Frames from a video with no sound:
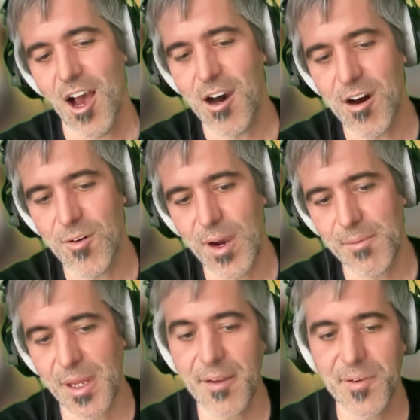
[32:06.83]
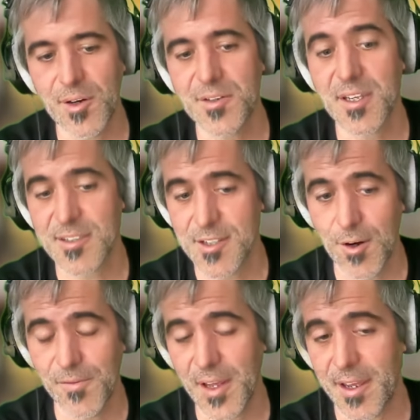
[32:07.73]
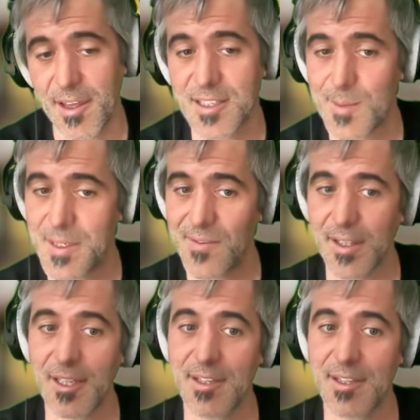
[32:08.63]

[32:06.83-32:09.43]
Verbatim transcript: oh wait but if you're using snowflake and specifically